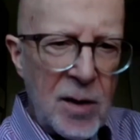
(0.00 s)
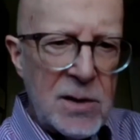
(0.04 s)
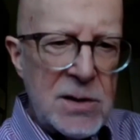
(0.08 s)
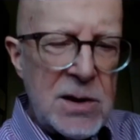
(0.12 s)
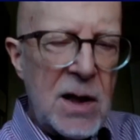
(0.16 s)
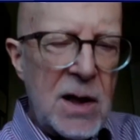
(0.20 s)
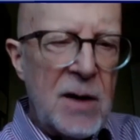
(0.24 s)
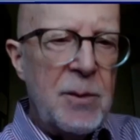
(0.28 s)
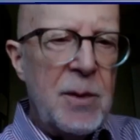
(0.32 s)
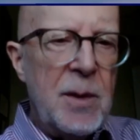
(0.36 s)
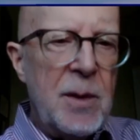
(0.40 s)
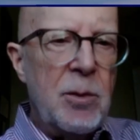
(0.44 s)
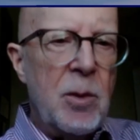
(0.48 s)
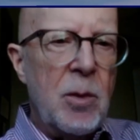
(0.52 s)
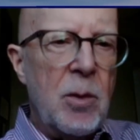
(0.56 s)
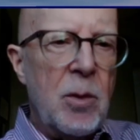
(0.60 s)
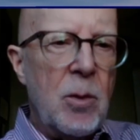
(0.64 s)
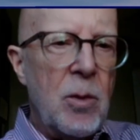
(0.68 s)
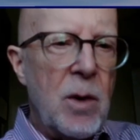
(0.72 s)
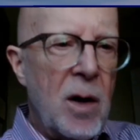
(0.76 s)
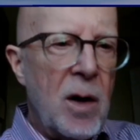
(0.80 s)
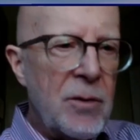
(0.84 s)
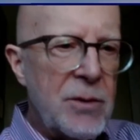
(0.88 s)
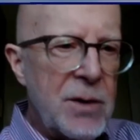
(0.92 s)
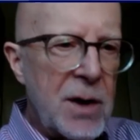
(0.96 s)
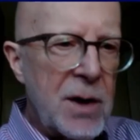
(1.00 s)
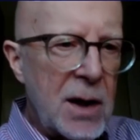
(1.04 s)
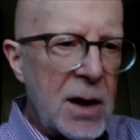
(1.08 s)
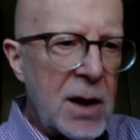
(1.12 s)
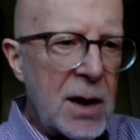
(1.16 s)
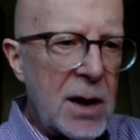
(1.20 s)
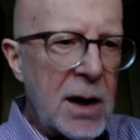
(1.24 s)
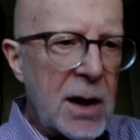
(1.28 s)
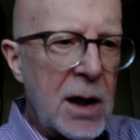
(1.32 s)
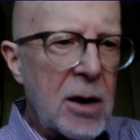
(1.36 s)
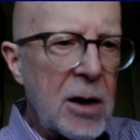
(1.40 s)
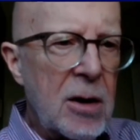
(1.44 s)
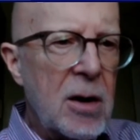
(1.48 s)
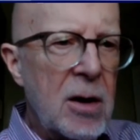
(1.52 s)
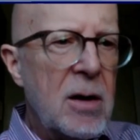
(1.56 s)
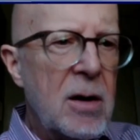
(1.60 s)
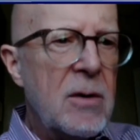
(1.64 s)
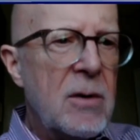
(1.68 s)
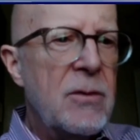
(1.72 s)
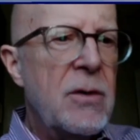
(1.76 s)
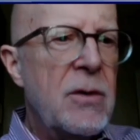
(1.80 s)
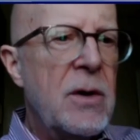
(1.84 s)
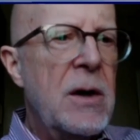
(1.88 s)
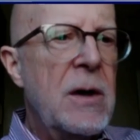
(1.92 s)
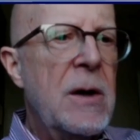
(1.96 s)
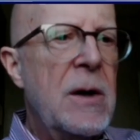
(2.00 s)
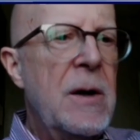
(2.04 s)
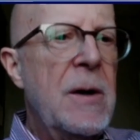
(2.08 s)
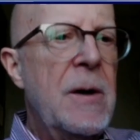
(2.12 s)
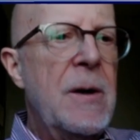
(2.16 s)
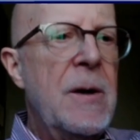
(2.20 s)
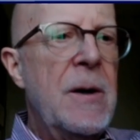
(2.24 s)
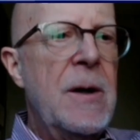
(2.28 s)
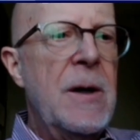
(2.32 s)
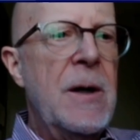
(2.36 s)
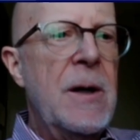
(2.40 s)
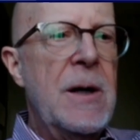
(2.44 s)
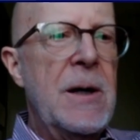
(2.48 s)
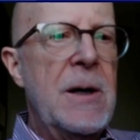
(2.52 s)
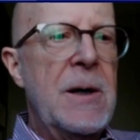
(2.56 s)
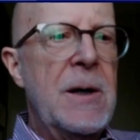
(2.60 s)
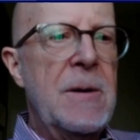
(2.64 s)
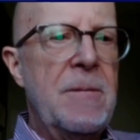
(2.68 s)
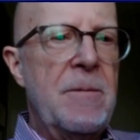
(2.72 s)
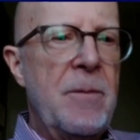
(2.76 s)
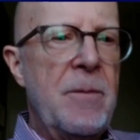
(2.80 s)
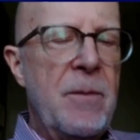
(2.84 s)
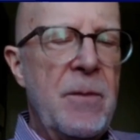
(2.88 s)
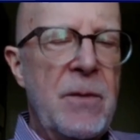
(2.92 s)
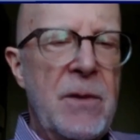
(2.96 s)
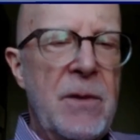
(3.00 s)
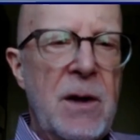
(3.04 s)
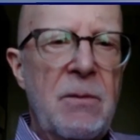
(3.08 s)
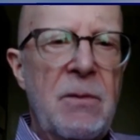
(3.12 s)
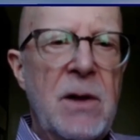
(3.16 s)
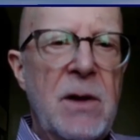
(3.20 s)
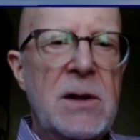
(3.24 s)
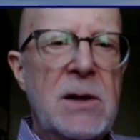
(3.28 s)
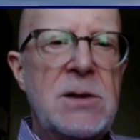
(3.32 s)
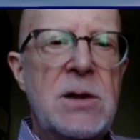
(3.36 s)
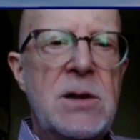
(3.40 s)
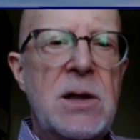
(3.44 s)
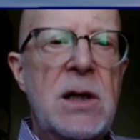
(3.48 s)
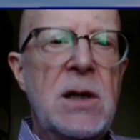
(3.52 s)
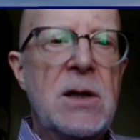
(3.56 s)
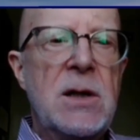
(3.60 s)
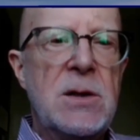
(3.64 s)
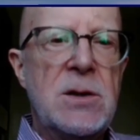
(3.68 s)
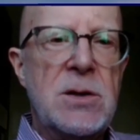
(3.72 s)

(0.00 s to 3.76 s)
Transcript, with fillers: enslaved people were well taken care of. Uh, this